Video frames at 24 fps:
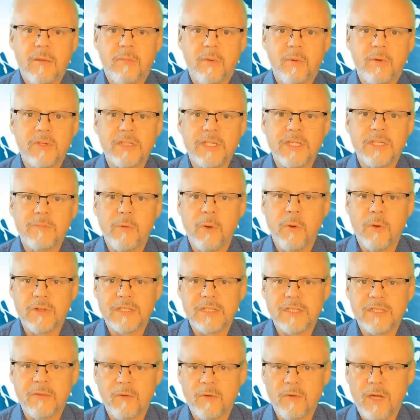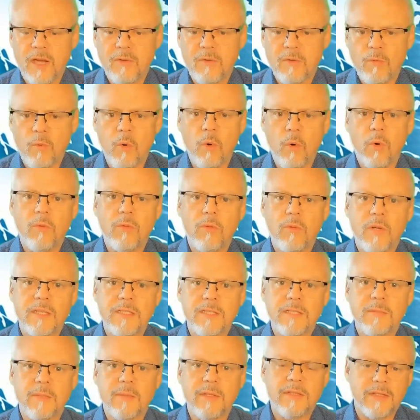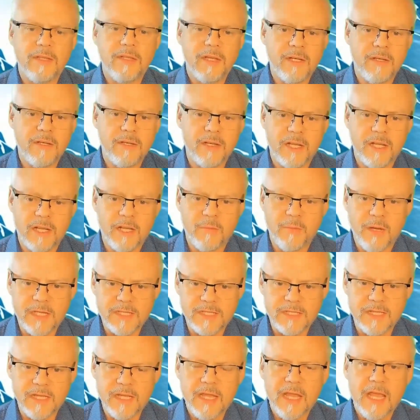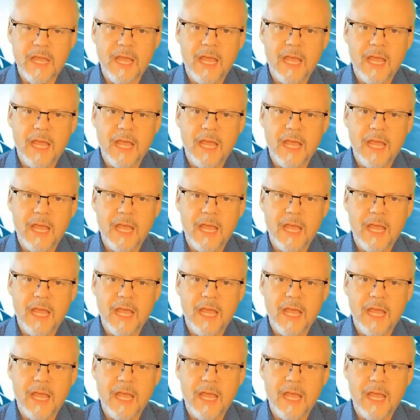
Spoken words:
much that is positive will come from all the instability that is currently present.